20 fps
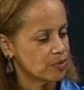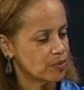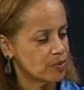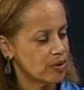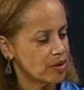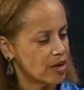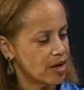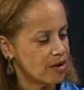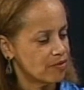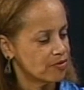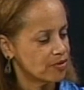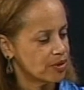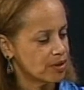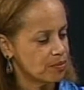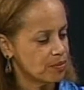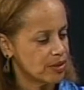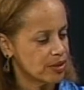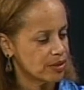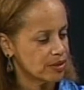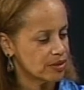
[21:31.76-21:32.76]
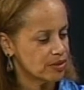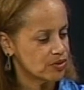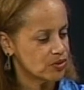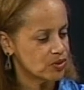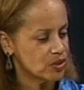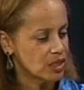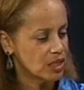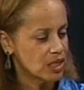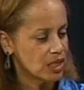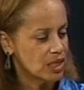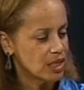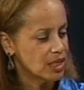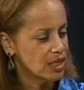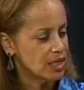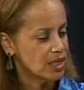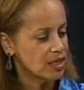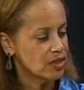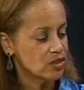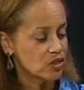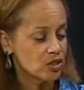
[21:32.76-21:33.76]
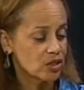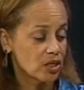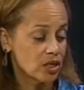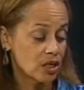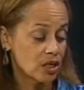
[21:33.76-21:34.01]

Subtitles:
were African Americans in